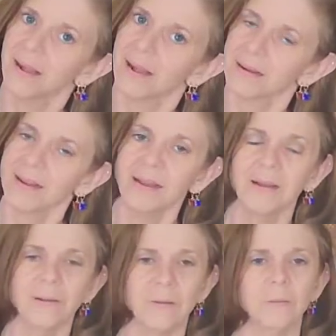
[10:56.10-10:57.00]
I
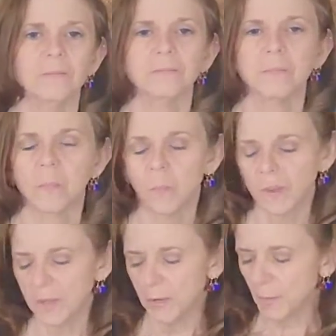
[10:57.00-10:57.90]
know,
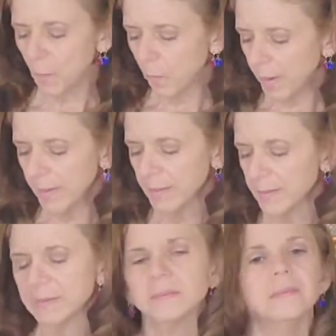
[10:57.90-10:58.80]
when you're
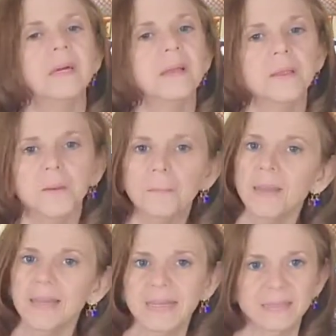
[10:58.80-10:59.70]
wearing your
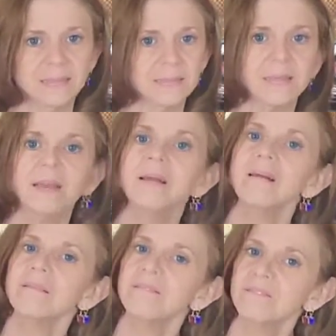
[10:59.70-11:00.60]
man's
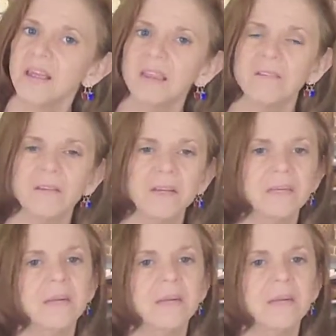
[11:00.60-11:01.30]
favorite